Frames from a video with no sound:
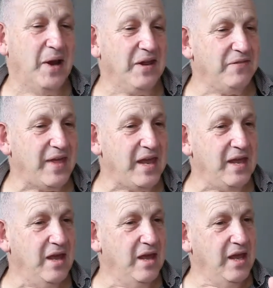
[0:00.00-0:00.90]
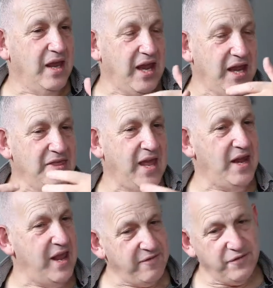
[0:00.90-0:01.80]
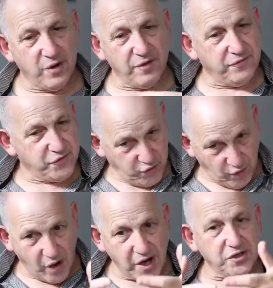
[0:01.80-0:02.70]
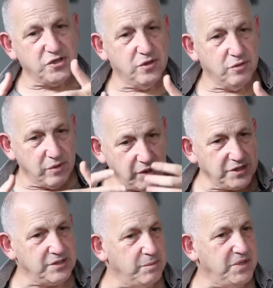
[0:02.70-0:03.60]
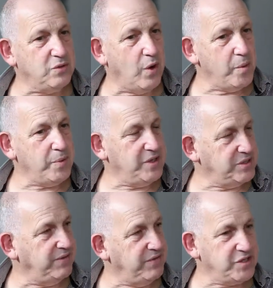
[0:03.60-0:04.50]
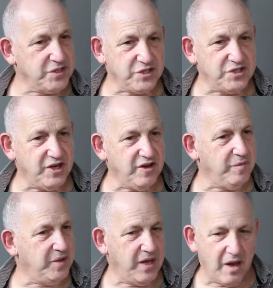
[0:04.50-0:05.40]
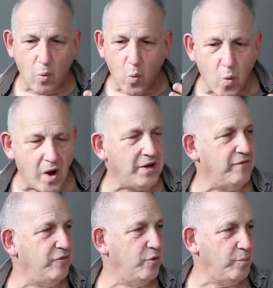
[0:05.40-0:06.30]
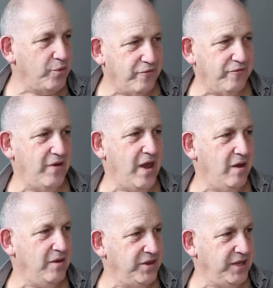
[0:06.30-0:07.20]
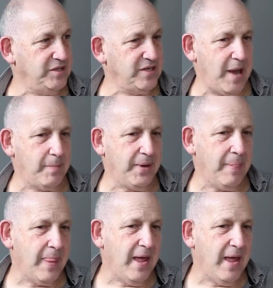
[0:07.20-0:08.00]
But if they, in that effort of trying to release them into openness, if there's an achievement there, wonderful, profound things happen.